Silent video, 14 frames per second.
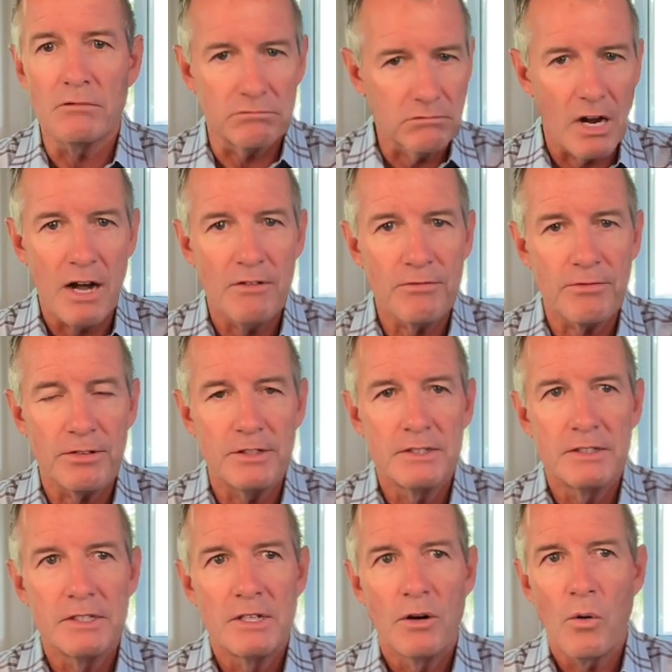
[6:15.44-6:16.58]
rough
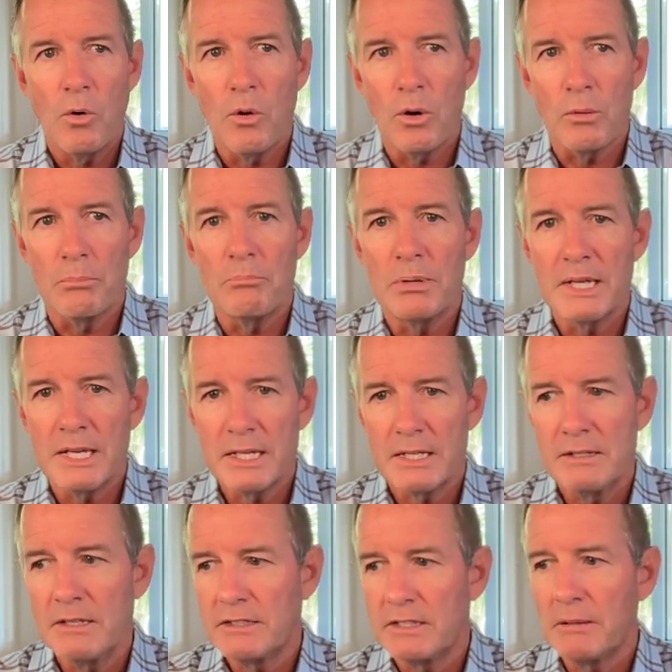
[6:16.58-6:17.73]
or
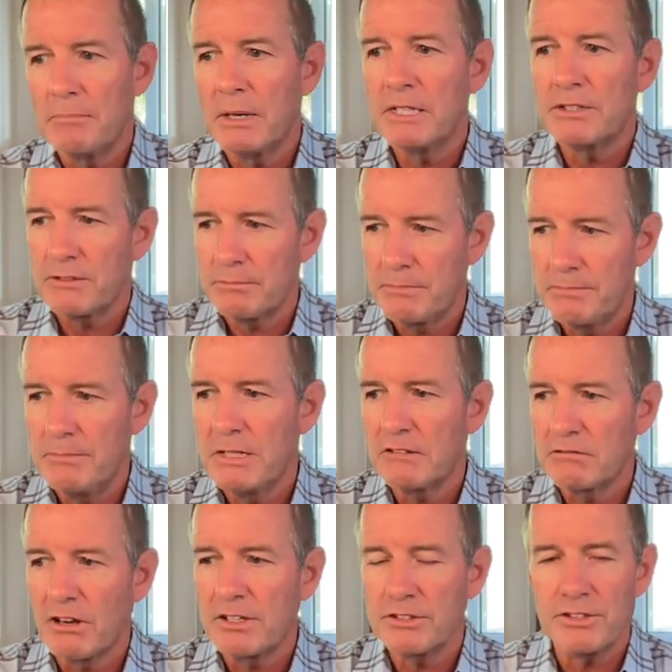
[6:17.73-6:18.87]
big,
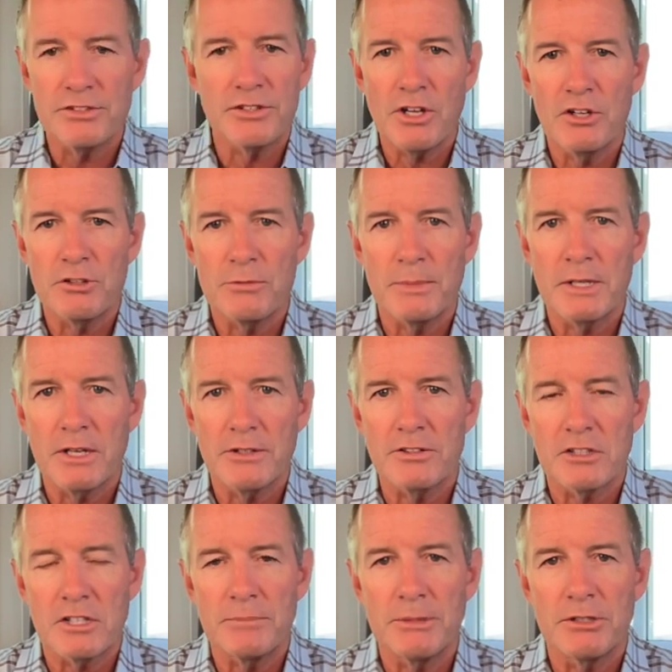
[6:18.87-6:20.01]
big runs of stones because it's
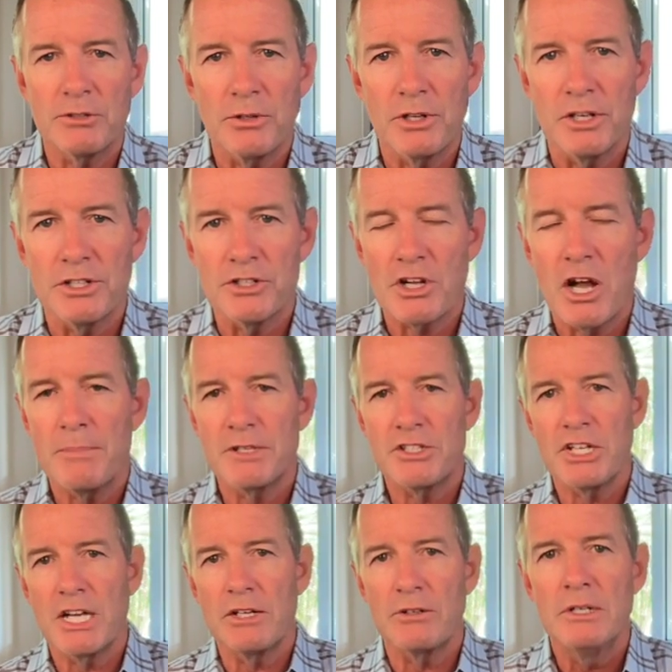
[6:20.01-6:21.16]
going to be sold on a shopping
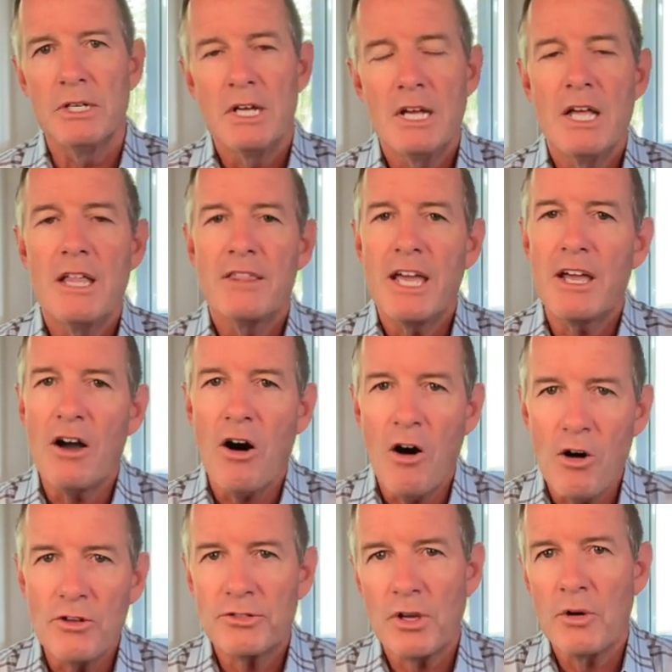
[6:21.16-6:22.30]
channel. They
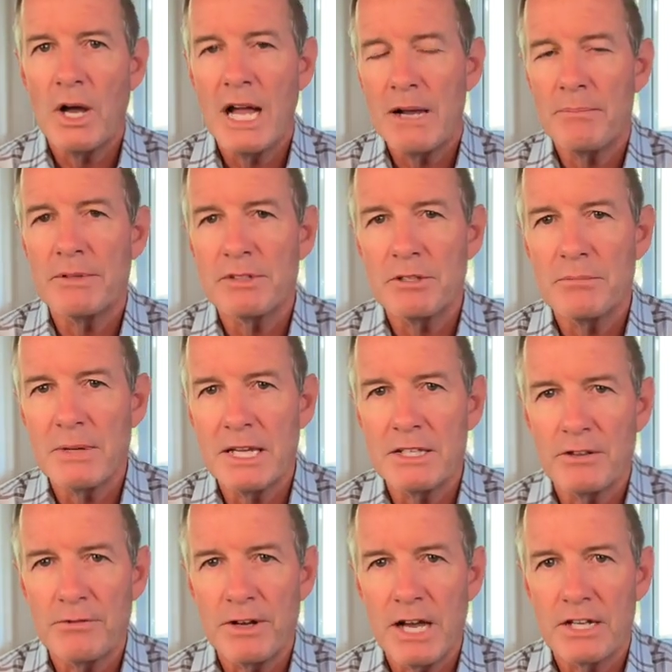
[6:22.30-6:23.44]
also happen to
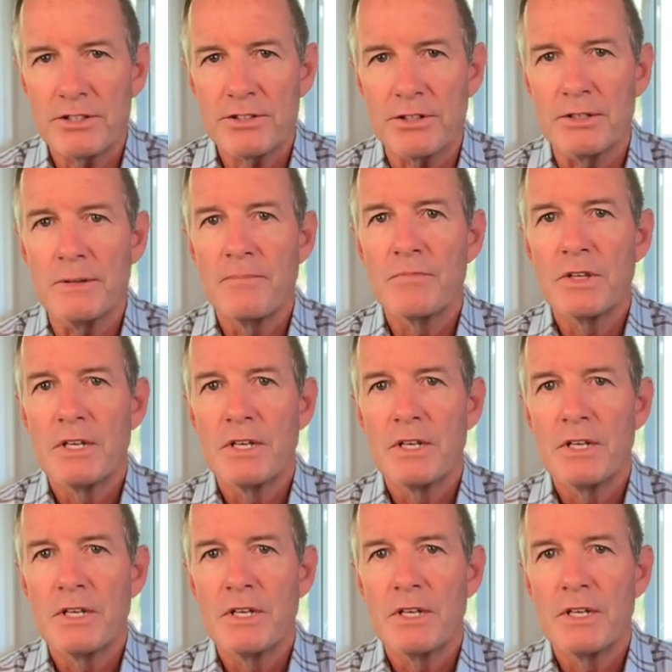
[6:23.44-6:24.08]
manufacture,